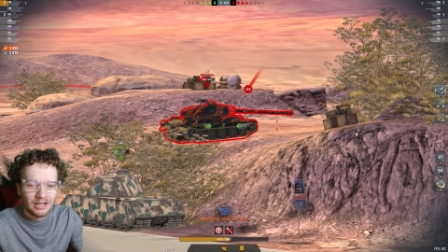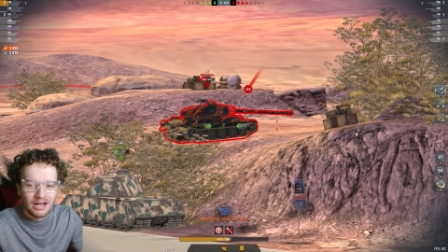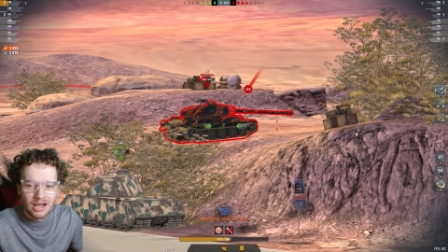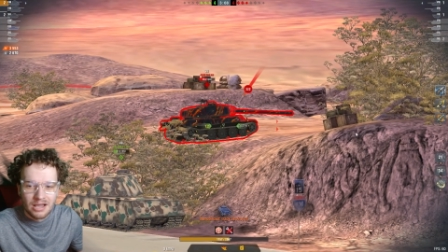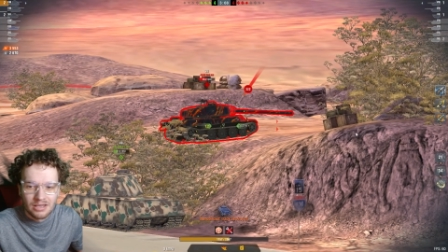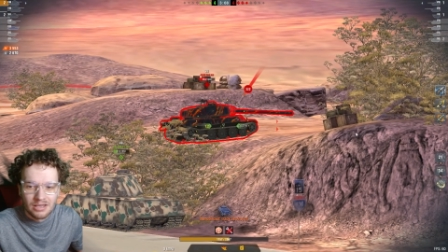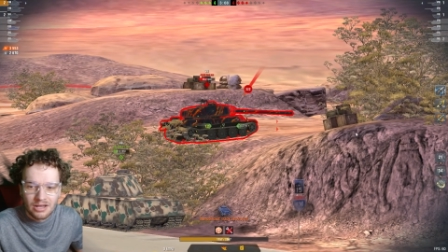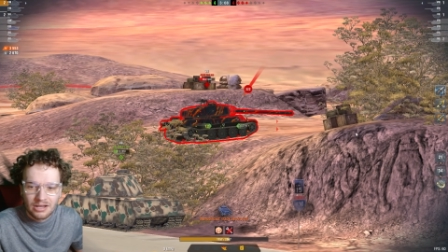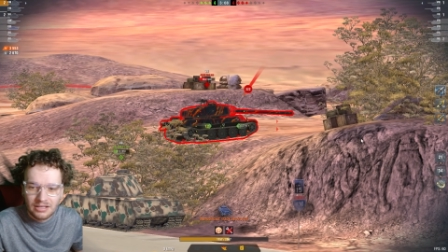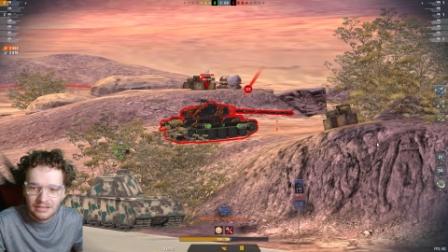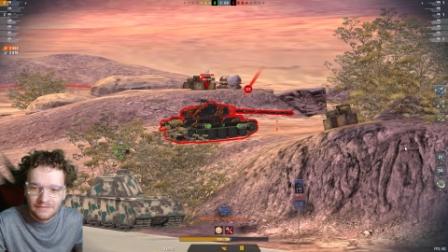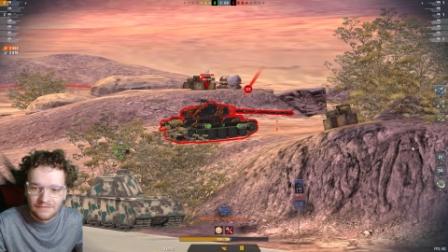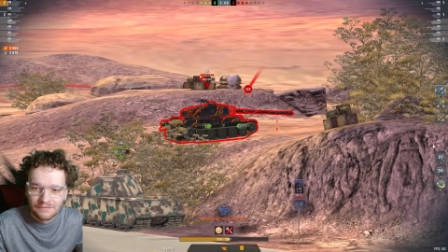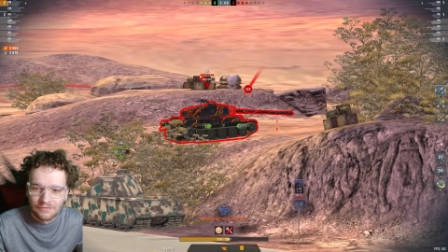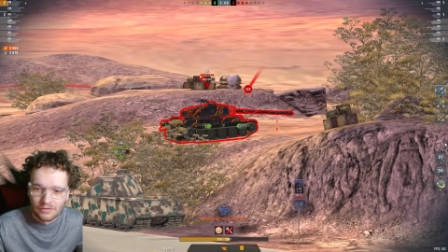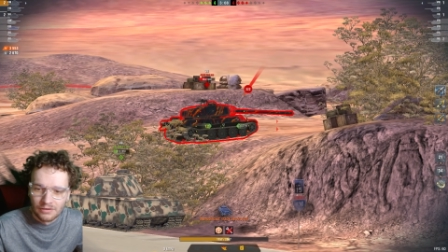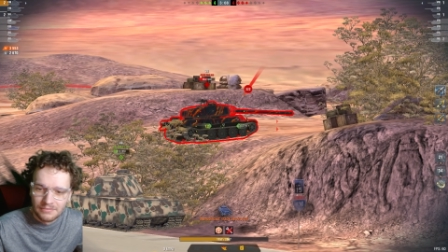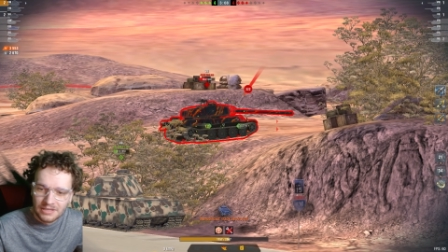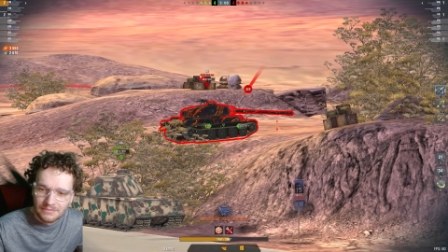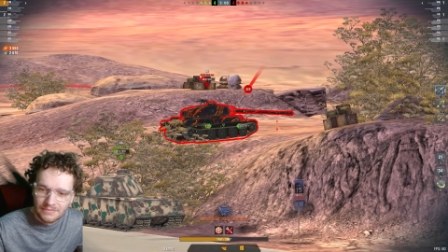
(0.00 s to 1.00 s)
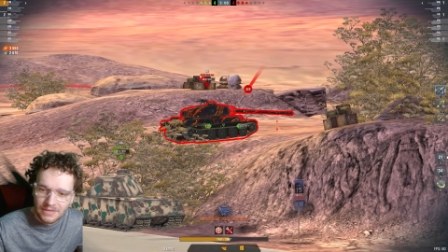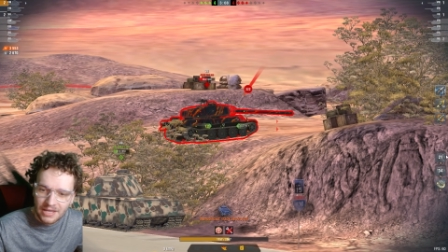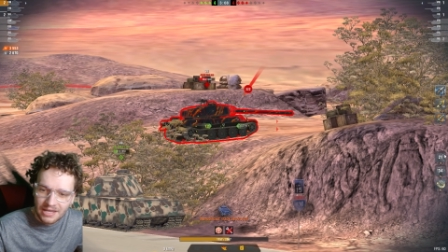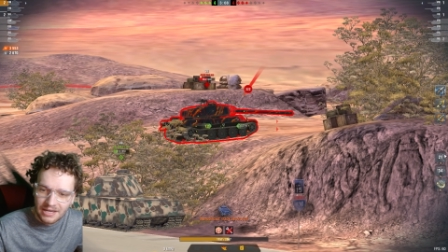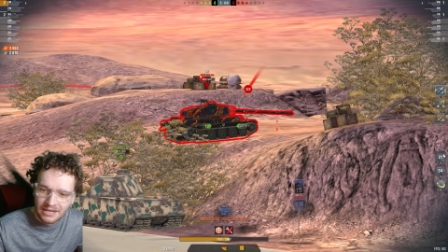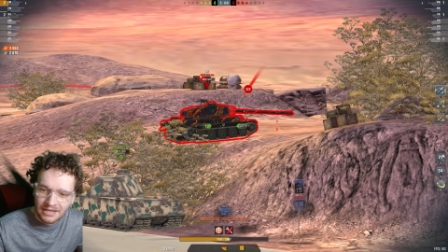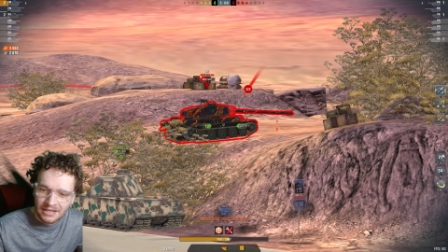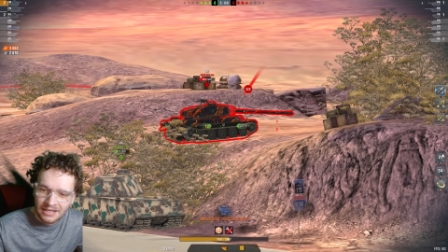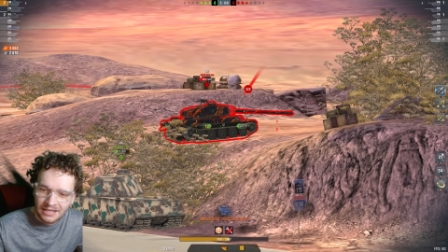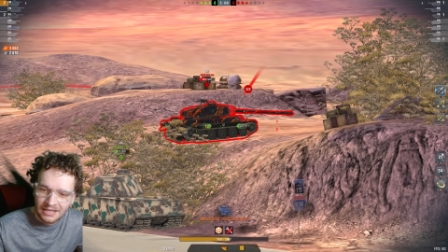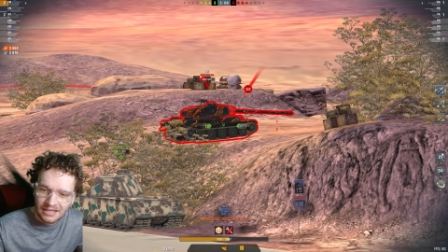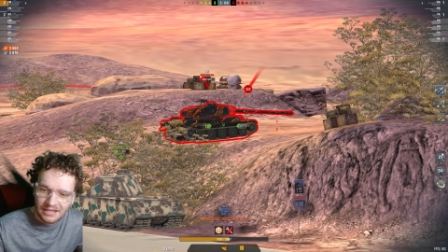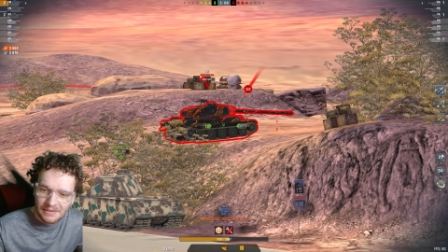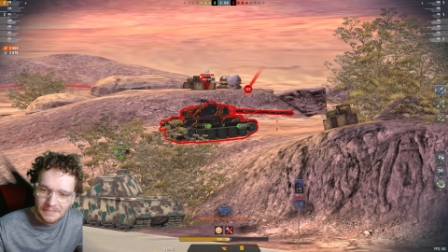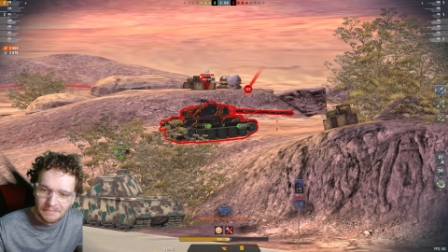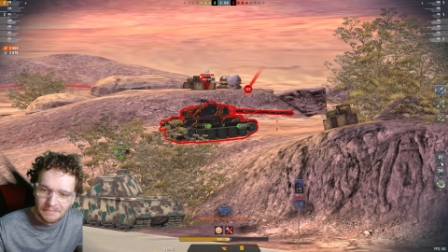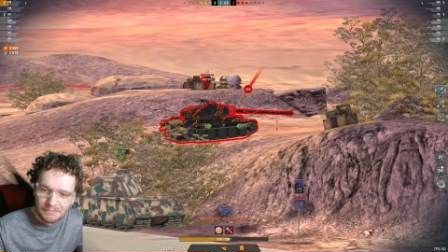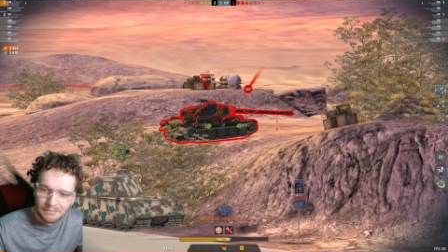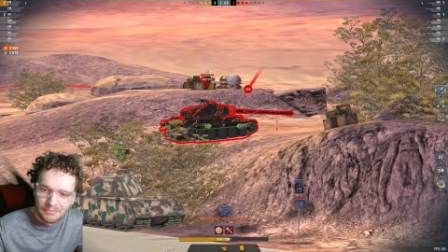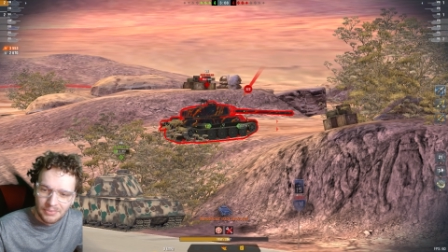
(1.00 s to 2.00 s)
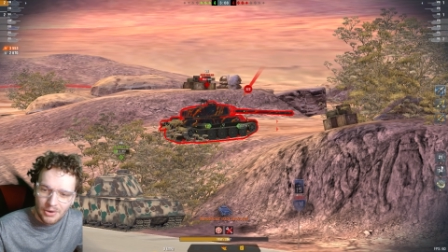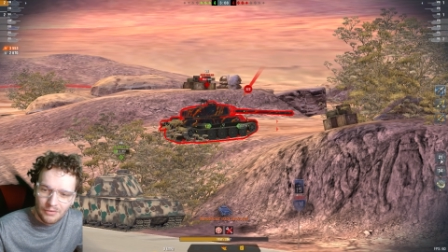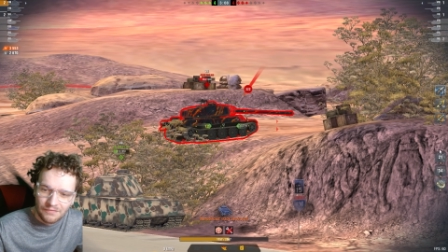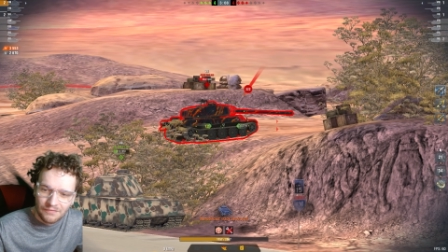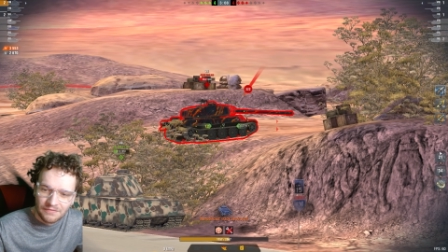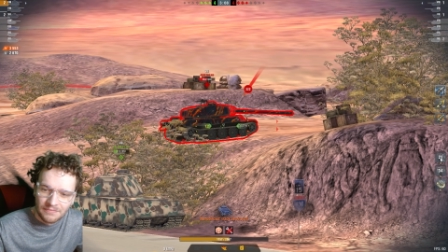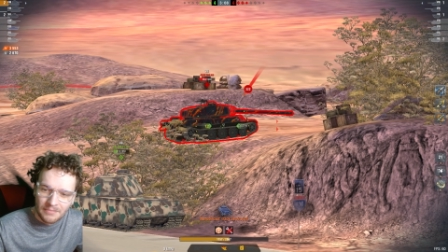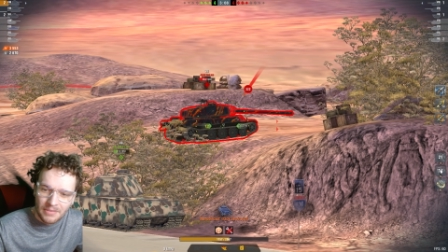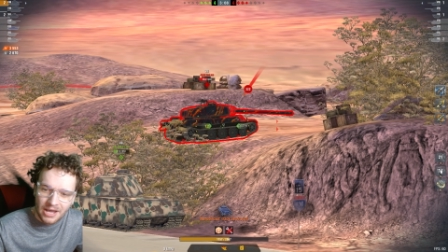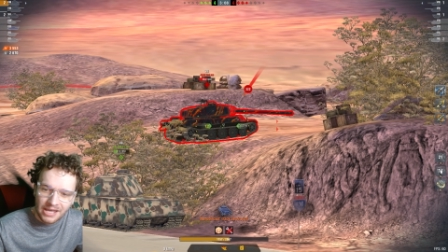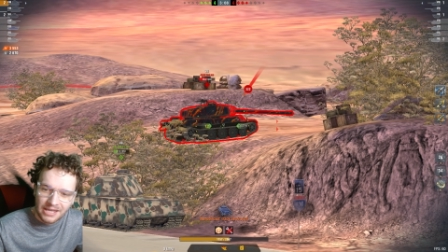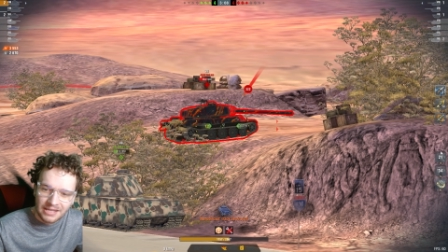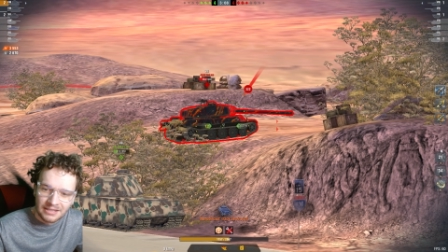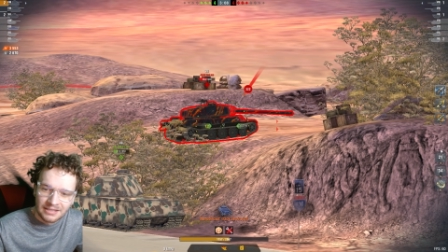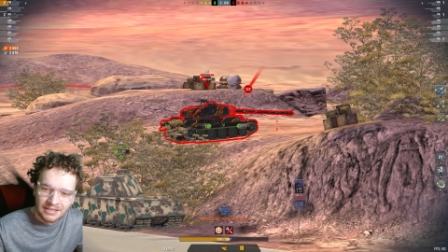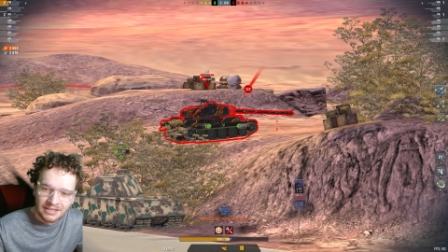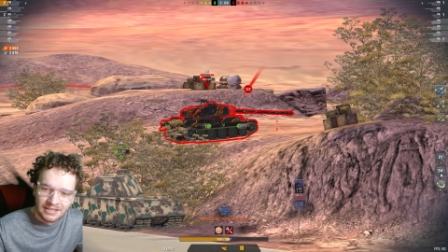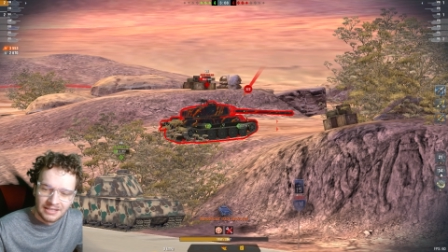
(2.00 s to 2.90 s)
Unlucky for me, man, both my